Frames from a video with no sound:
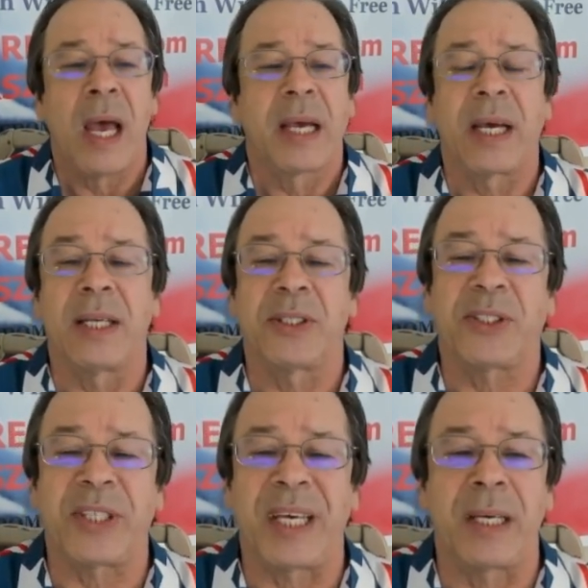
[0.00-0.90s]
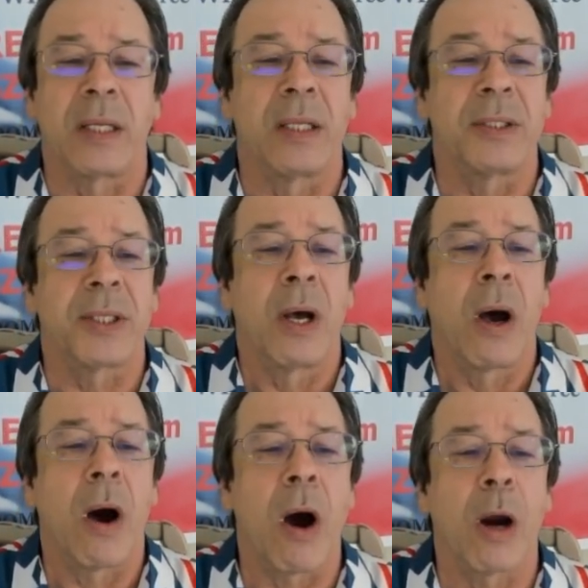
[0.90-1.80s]
conceals,
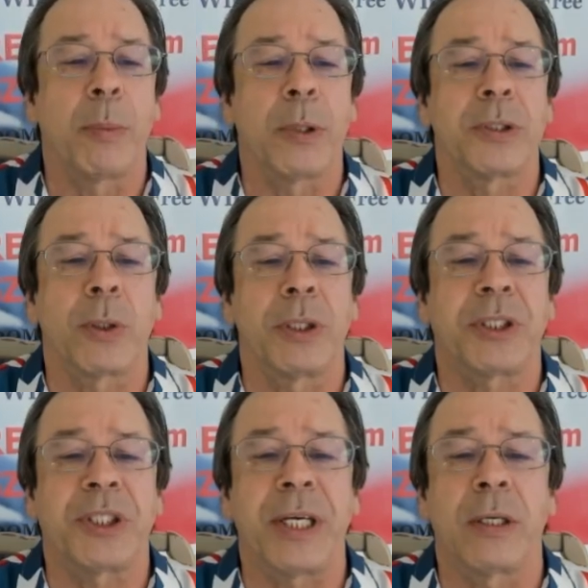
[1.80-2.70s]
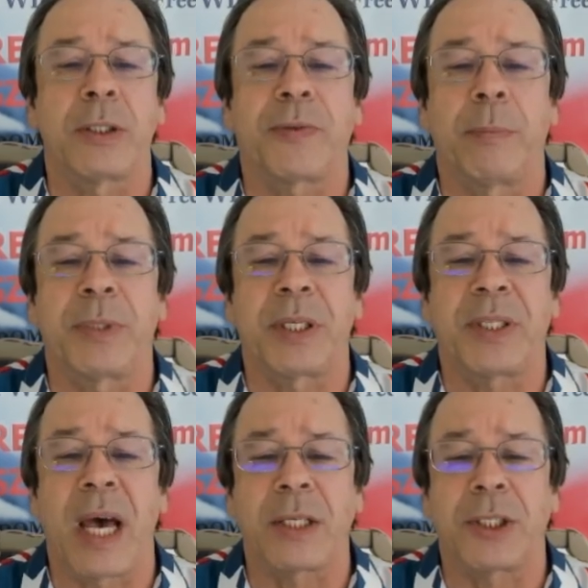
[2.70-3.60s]
harbors, or shields from
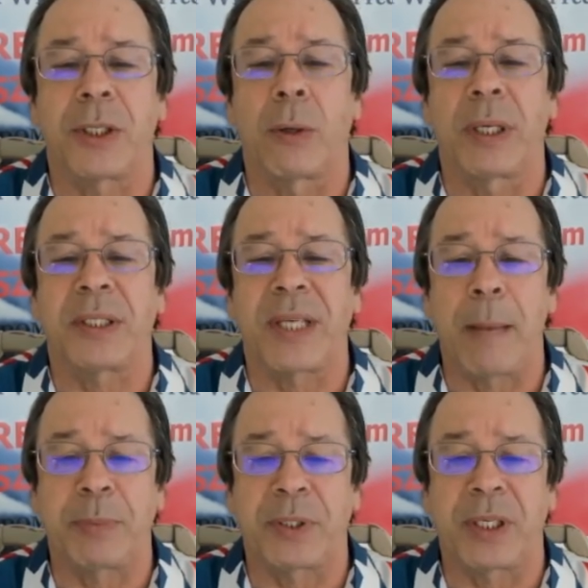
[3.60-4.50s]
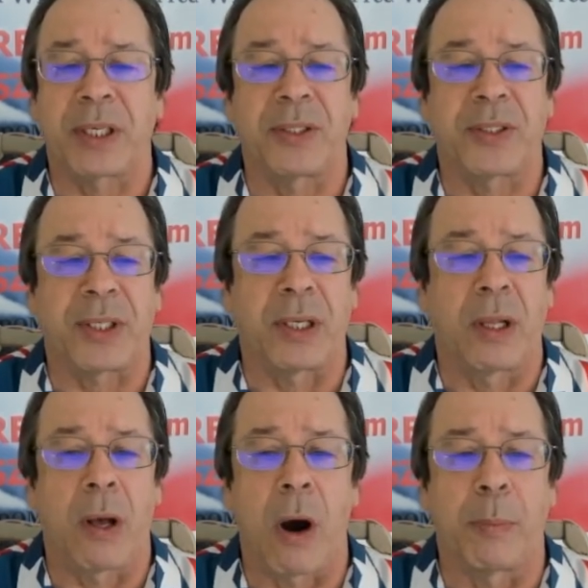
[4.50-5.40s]
detection, or attempts to
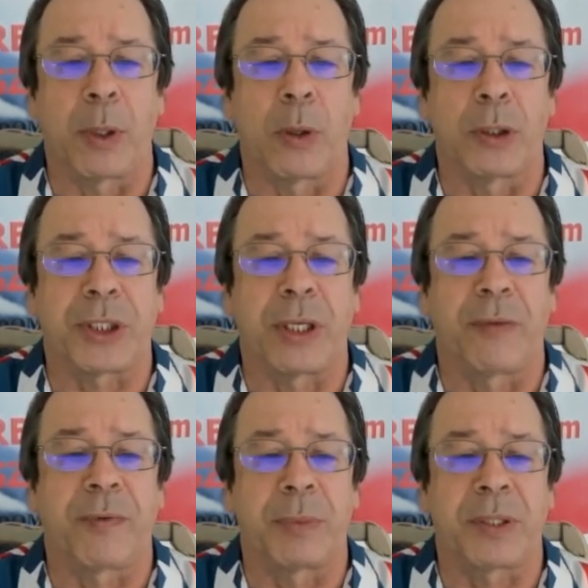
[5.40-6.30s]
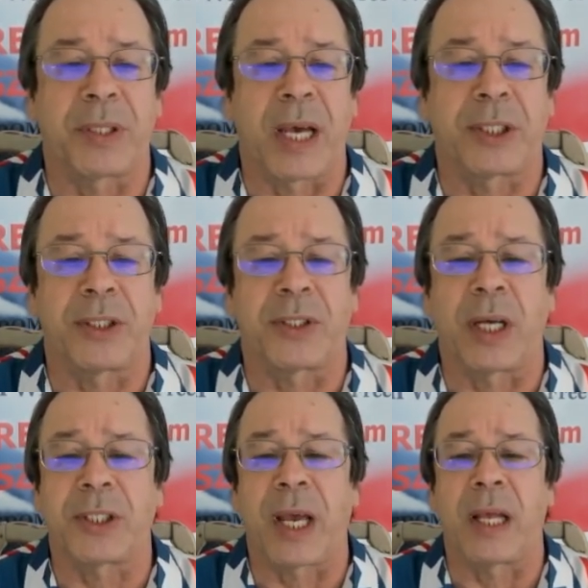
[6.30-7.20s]
conceal, harbor, or shield from detection
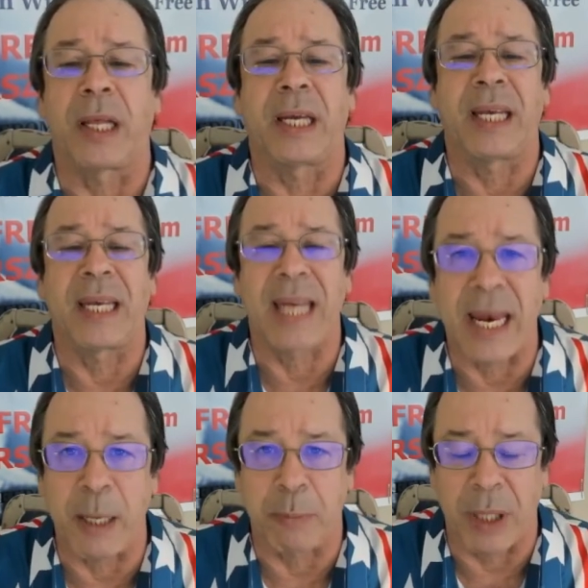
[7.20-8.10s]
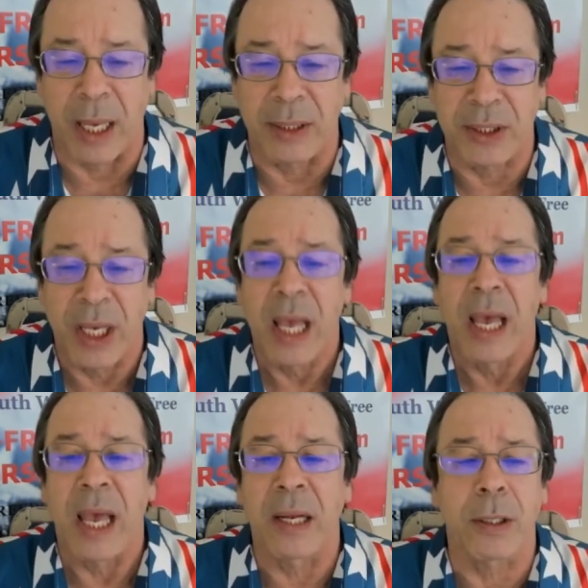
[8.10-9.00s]
such alien in any place,
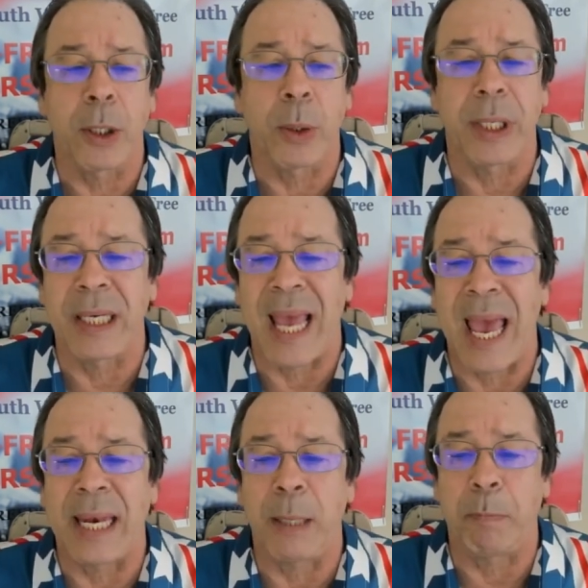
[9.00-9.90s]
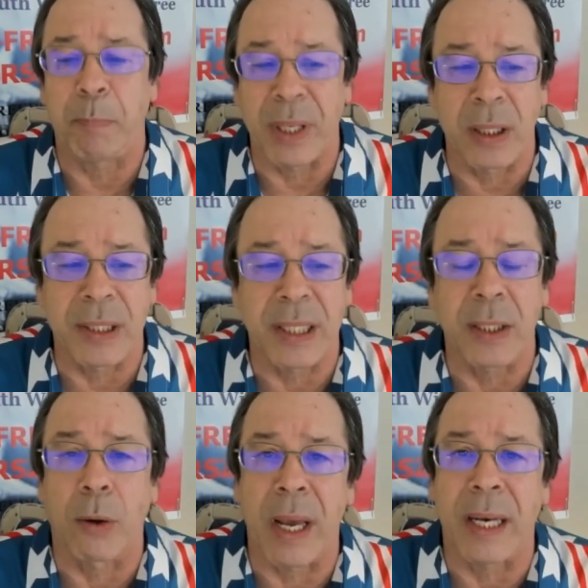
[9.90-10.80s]
including any
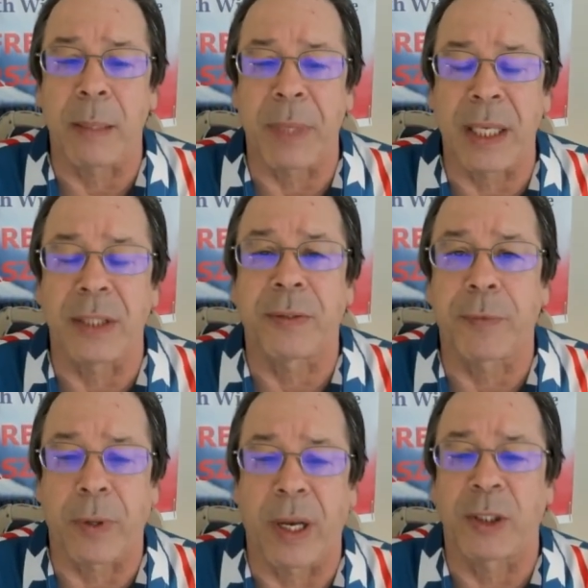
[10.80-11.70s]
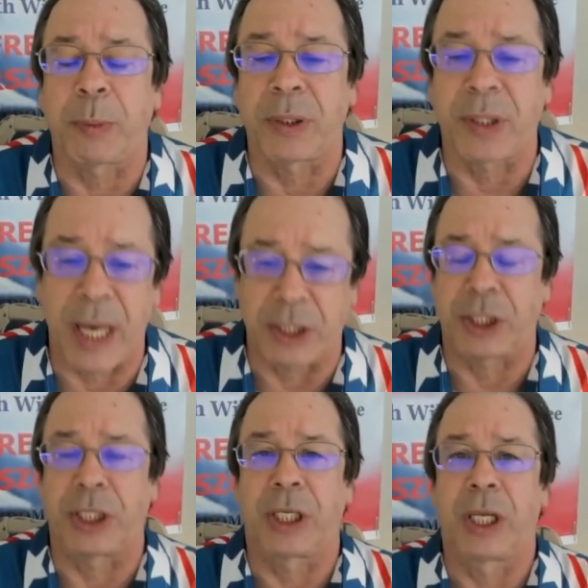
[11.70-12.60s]
building or any means of transportation.